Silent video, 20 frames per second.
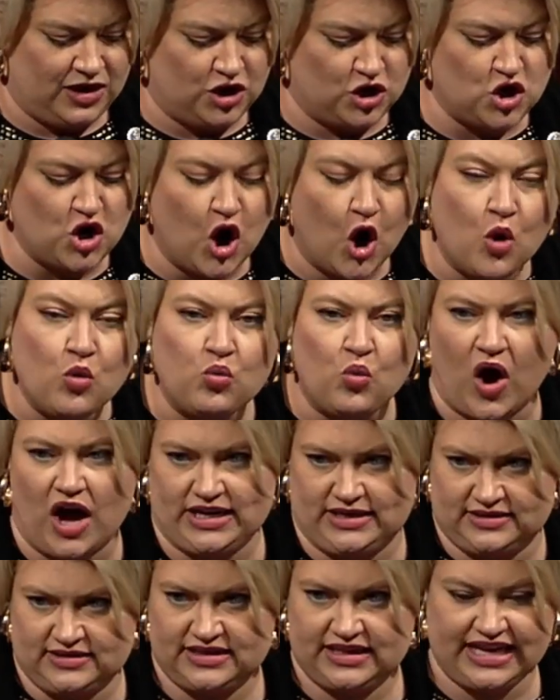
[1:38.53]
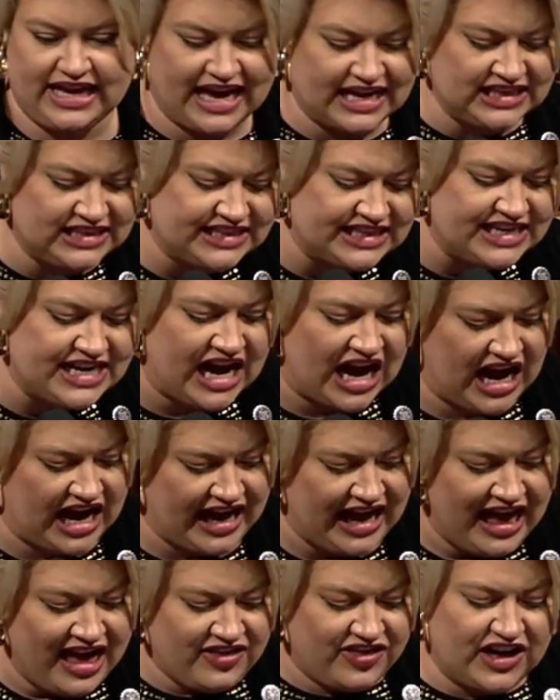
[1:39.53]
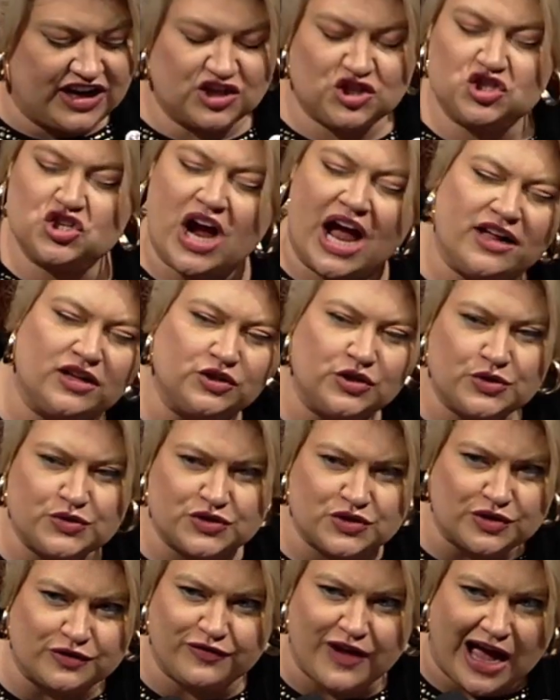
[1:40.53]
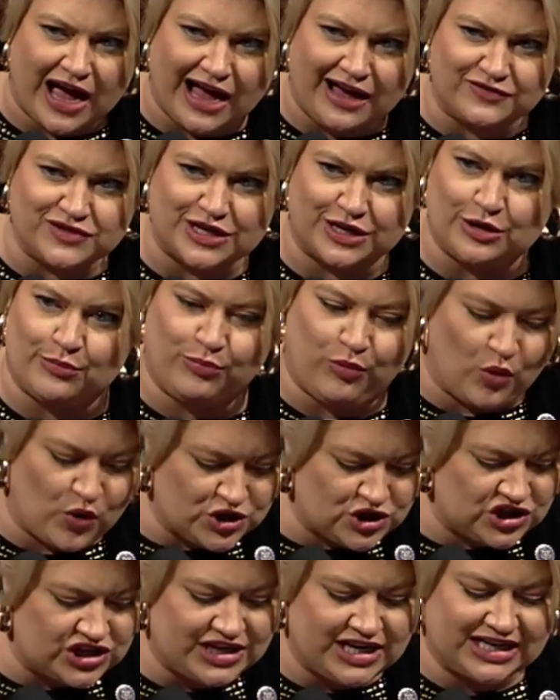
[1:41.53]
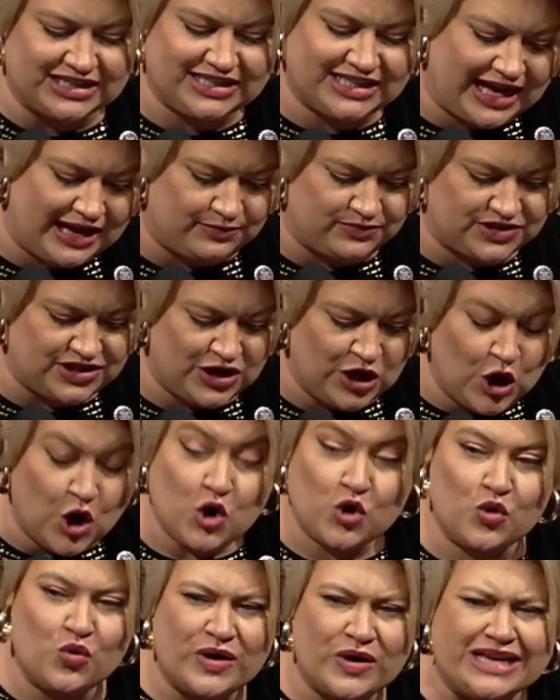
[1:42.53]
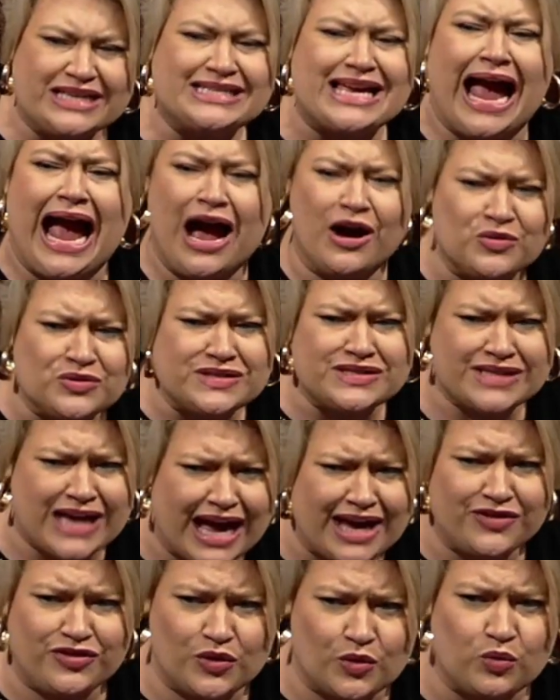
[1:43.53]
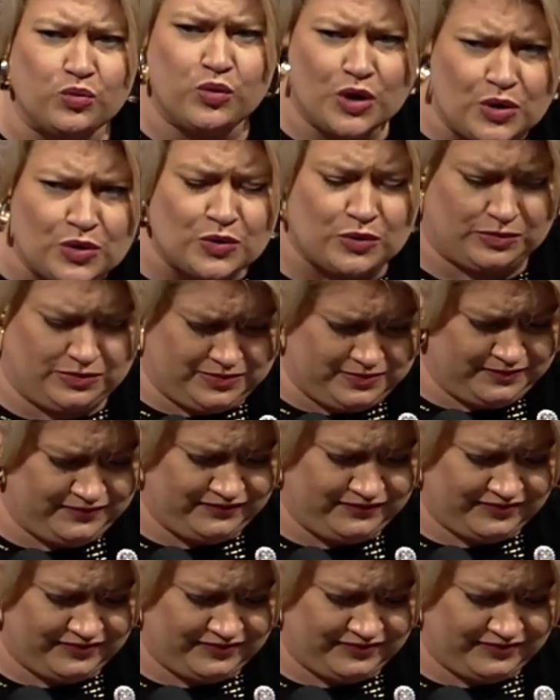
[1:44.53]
no one can deny that a child who survives an abortion attempt, who is outside the womb,